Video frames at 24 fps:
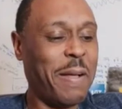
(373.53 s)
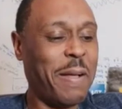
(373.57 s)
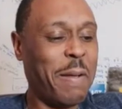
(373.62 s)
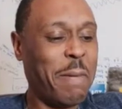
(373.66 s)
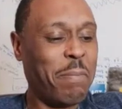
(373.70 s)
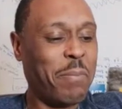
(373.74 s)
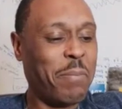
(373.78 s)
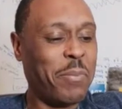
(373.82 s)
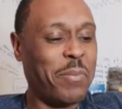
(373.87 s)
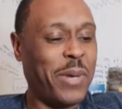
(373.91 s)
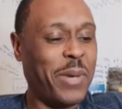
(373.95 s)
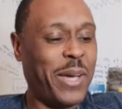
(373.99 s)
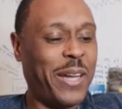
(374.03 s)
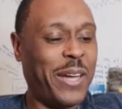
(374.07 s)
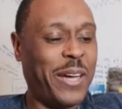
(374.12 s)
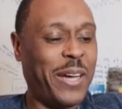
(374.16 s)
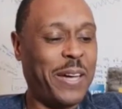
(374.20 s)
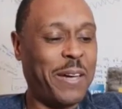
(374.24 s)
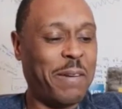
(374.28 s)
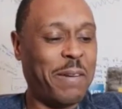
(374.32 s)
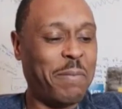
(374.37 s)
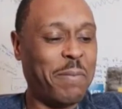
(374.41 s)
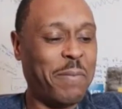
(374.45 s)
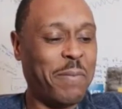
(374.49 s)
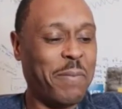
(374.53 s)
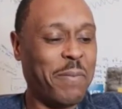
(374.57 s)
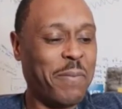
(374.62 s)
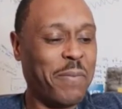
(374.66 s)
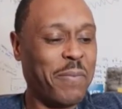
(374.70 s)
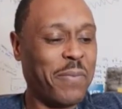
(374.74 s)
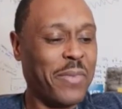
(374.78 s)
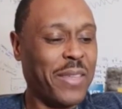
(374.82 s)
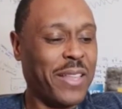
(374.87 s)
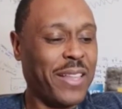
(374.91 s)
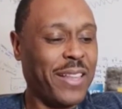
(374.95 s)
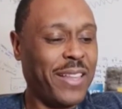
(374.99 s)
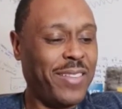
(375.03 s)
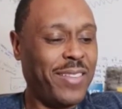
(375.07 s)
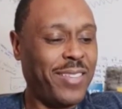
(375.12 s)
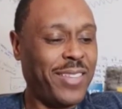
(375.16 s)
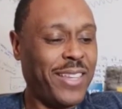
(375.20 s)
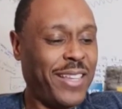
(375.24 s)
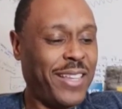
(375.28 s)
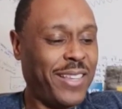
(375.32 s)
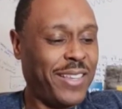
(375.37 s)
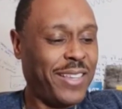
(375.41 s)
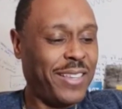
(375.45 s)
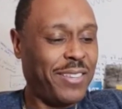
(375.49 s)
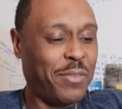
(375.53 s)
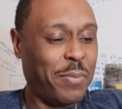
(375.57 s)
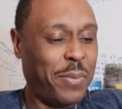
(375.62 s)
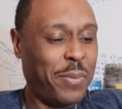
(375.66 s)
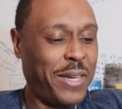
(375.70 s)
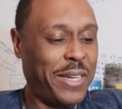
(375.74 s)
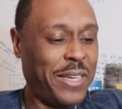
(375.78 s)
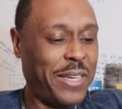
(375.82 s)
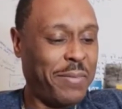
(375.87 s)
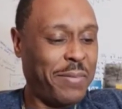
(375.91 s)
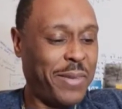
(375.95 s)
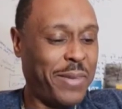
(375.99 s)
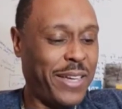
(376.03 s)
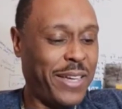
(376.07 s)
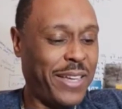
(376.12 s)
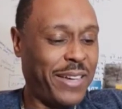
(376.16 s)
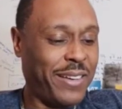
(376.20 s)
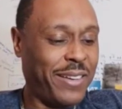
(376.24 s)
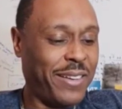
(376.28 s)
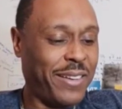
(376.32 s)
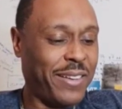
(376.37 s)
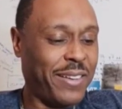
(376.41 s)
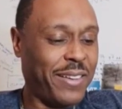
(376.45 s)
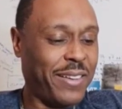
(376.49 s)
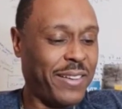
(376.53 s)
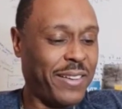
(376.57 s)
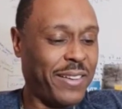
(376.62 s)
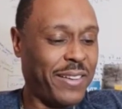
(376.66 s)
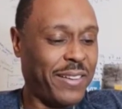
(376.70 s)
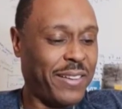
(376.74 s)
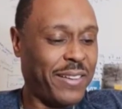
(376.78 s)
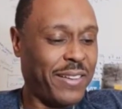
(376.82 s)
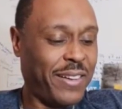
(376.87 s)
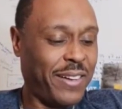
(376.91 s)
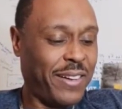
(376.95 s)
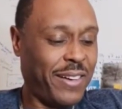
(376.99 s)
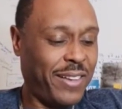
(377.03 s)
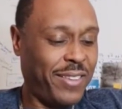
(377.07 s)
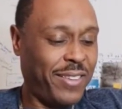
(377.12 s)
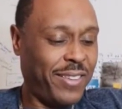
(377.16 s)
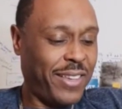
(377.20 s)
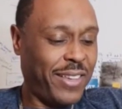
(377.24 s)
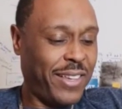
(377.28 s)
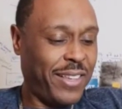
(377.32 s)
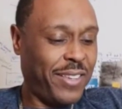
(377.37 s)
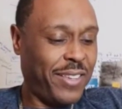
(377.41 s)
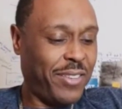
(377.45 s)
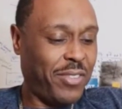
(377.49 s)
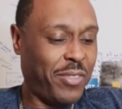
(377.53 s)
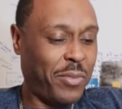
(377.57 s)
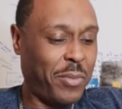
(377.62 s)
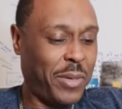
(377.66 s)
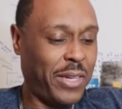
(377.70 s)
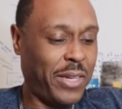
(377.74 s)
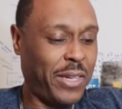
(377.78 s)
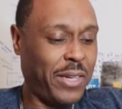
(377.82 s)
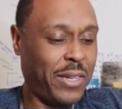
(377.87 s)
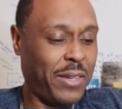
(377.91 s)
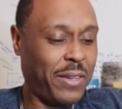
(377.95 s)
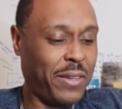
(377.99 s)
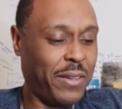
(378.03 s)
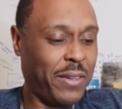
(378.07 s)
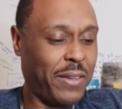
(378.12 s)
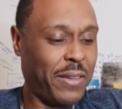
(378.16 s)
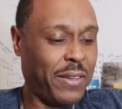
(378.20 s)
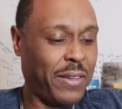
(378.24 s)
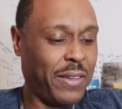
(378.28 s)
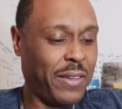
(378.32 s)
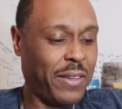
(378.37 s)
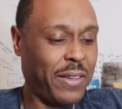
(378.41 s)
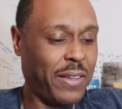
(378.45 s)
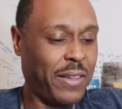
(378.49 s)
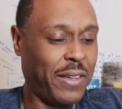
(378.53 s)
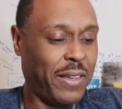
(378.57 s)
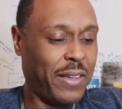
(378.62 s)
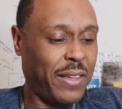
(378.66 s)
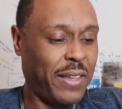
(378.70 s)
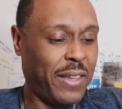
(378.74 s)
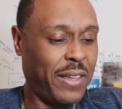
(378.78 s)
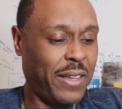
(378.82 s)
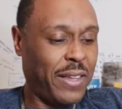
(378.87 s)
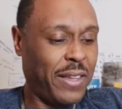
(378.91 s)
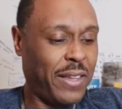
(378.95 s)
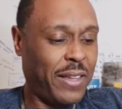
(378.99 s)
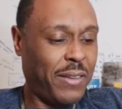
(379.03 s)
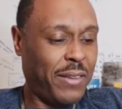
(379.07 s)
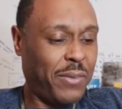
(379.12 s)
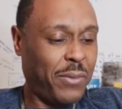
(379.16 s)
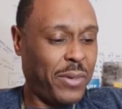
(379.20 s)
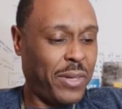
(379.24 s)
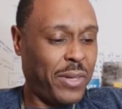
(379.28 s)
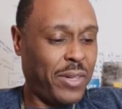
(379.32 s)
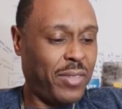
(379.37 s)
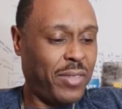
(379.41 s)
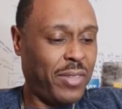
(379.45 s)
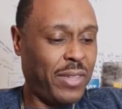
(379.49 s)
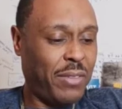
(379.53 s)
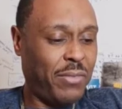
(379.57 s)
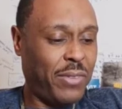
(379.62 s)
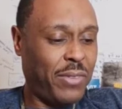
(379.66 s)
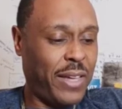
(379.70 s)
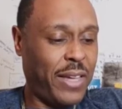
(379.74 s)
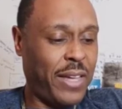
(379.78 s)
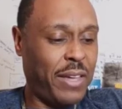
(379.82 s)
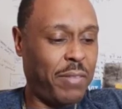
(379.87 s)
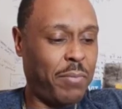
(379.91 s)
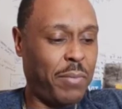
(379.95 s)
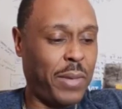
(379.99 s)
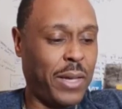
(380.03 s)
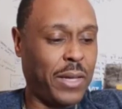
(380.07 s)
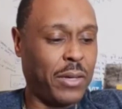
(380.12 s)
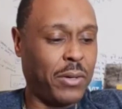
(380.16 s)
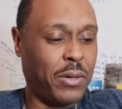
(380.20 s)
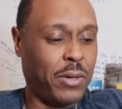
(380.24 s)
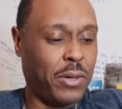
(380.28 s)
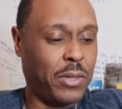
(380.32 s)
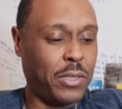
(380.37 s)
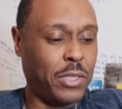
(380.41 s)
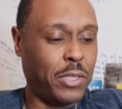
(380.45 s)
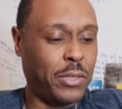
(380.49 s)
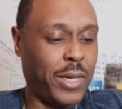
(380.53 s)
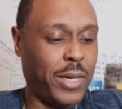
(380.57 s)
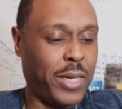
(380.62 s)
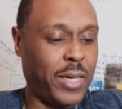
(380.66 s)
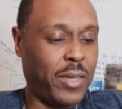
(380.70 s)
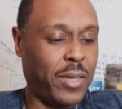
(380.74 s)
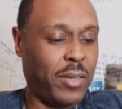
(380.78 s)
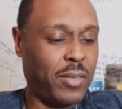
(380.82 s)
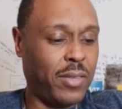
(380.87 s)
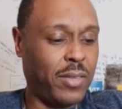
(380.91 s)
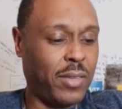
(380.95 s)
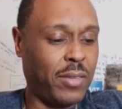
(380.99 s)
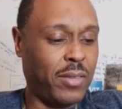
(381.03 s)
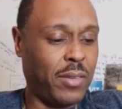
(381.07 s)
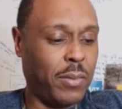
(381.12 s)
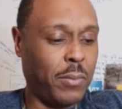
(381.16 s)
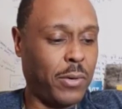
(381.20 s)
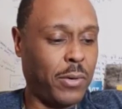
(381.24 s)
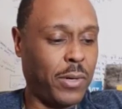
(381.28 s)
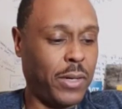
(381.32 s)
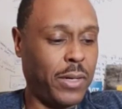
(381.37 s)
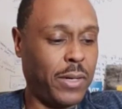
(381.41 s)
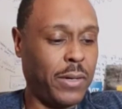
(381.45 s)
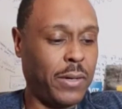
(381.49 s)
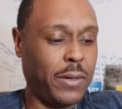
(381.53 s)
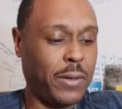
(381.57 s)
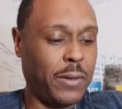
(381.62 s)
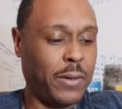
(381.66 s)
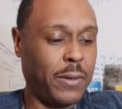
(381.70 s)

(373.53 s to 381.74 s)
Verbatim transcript: But um, let's get this money, man. Let's get this money. I want to see if I have my call tracking system on here.